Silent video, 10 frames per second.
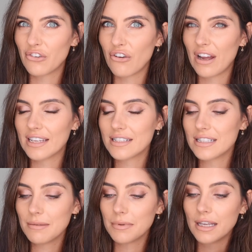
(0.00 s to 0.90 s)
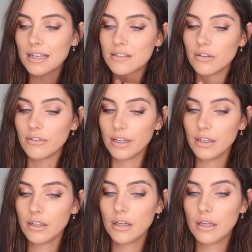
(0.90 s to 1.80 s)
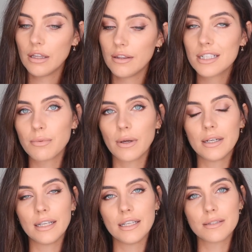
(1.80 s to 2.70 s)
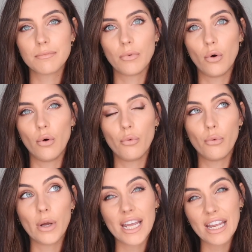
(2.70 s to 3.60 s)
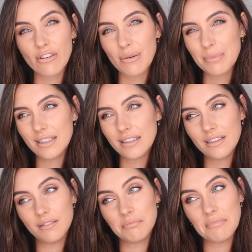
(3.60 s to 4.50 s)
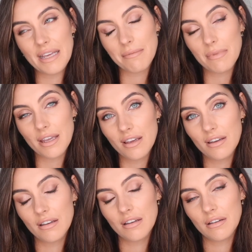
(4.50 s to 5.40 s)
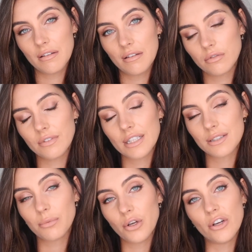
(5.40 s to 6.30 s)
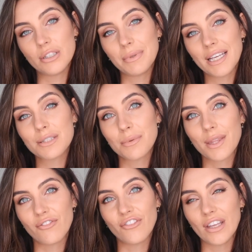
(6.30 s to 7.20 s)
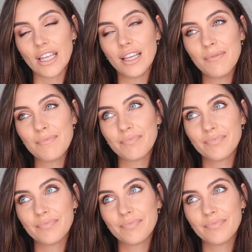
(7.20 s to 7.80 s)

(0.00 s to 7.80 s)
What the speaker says: variety, but that's not right. This one is more wearable, maybe? There's a word, it begins with a V.